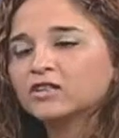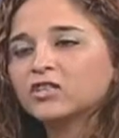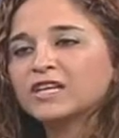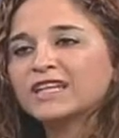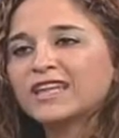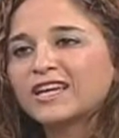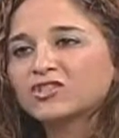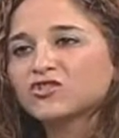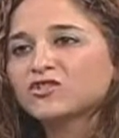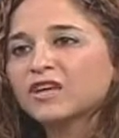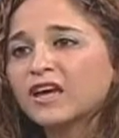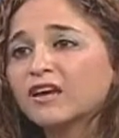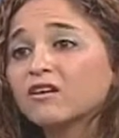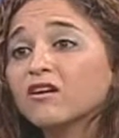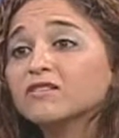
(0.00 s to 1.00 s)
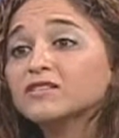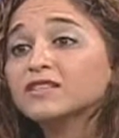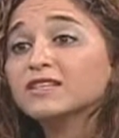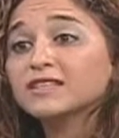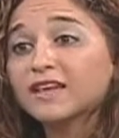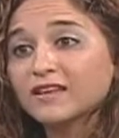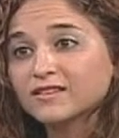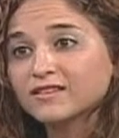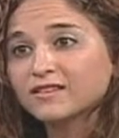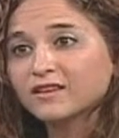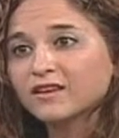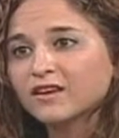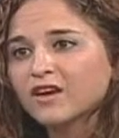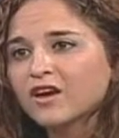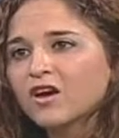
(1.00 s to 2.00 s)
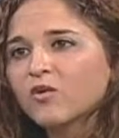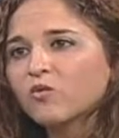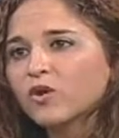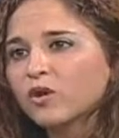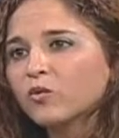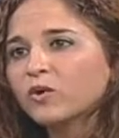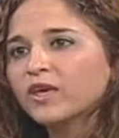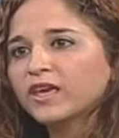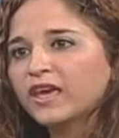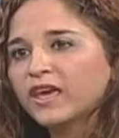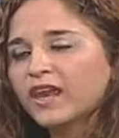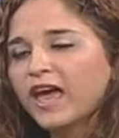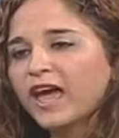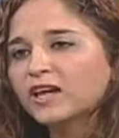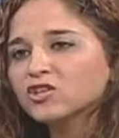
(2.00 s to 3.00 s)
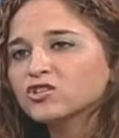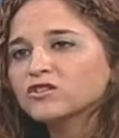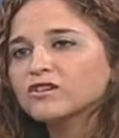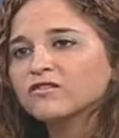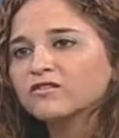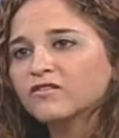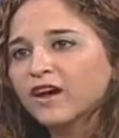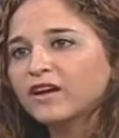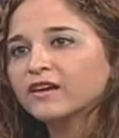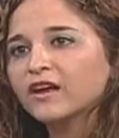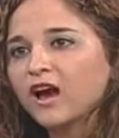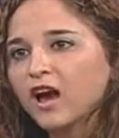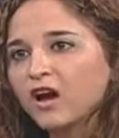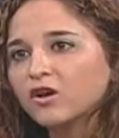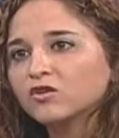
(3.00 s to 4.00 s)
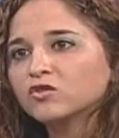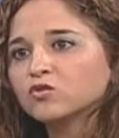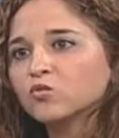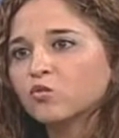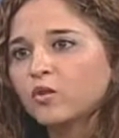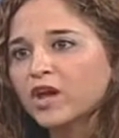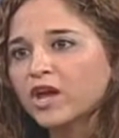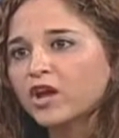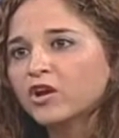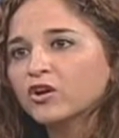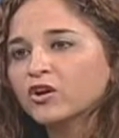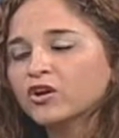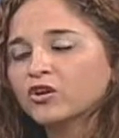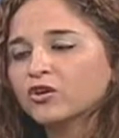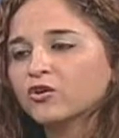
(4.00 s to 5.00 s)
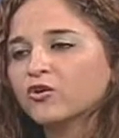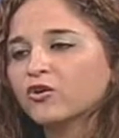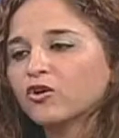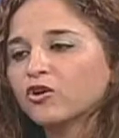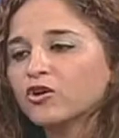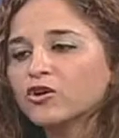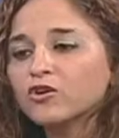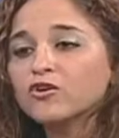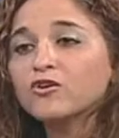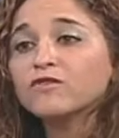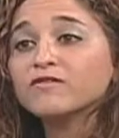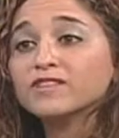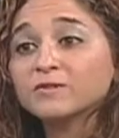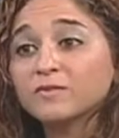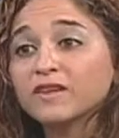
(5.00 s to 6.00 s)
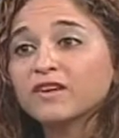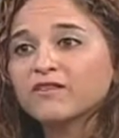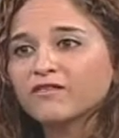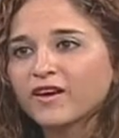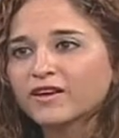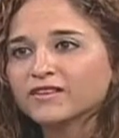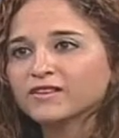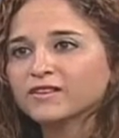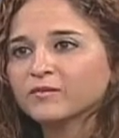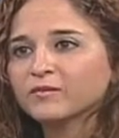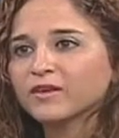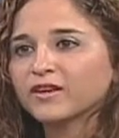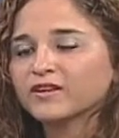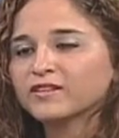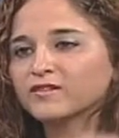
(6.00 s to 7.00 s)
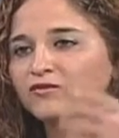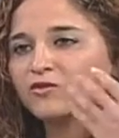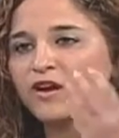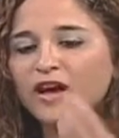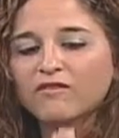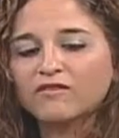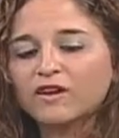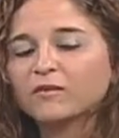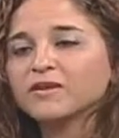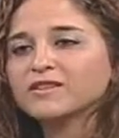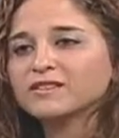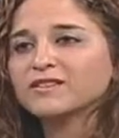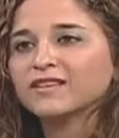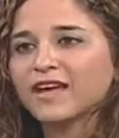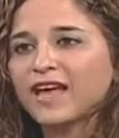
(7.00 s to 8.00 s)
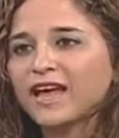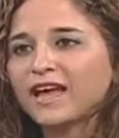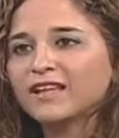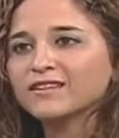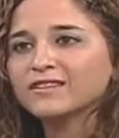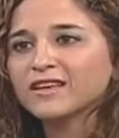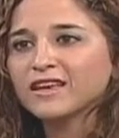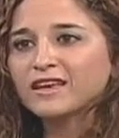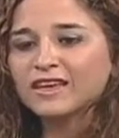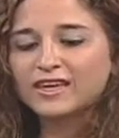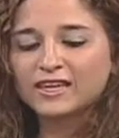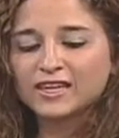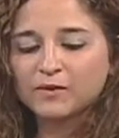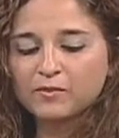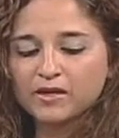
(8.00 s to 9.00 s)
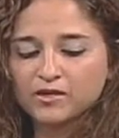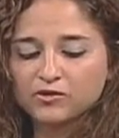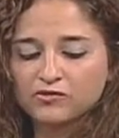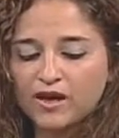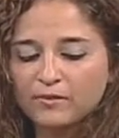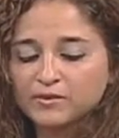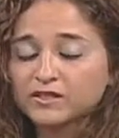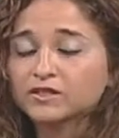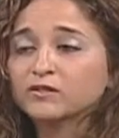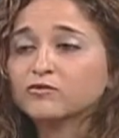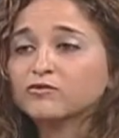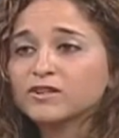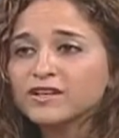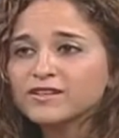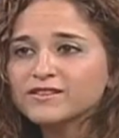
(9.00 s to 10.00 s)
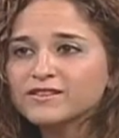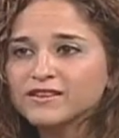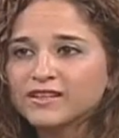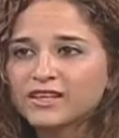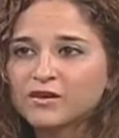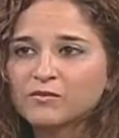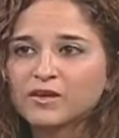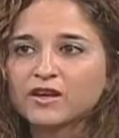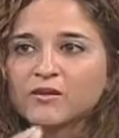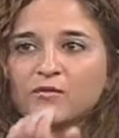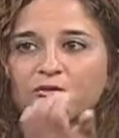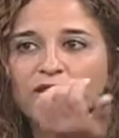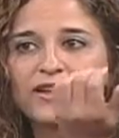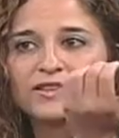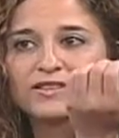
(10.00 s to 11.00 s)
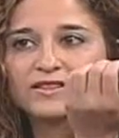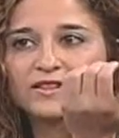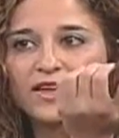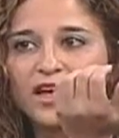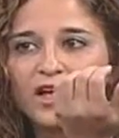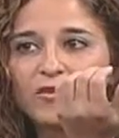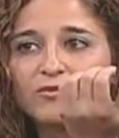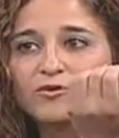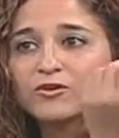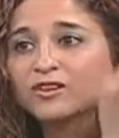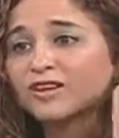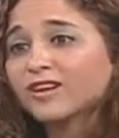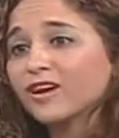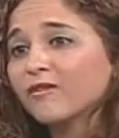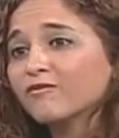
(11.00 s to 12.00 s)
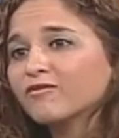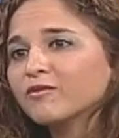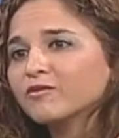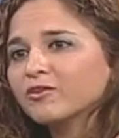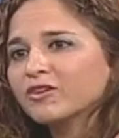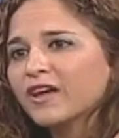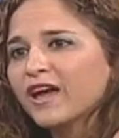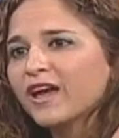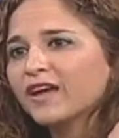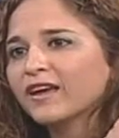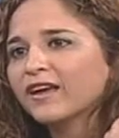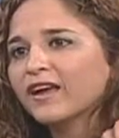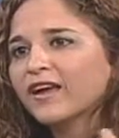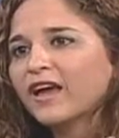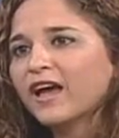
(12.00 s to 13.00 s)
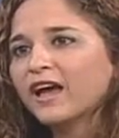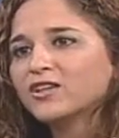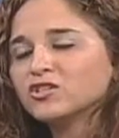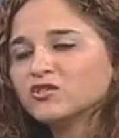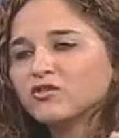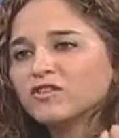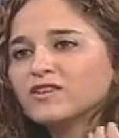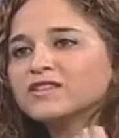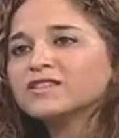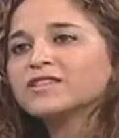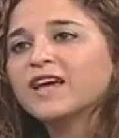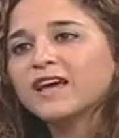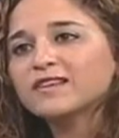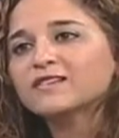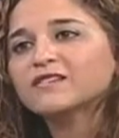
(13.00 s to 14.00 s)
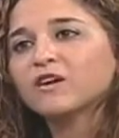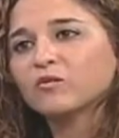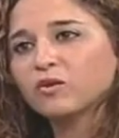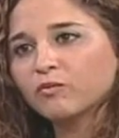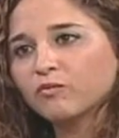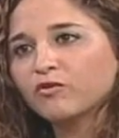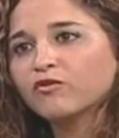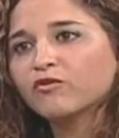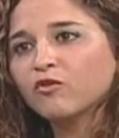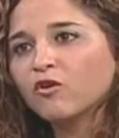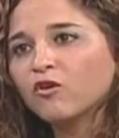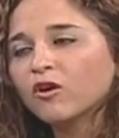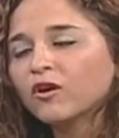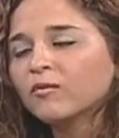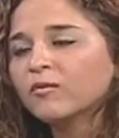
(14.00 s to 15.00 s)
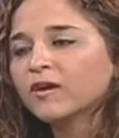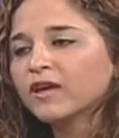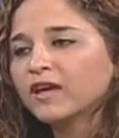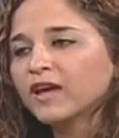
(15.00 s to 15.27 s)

electrodiagnostic testing where we can actually find out where your nerve is being affected. Because if you have numbness in the hands, it can be entrapped in the wrist, it can be compressed in the elbow, it can come from your neck. And so this test that we perform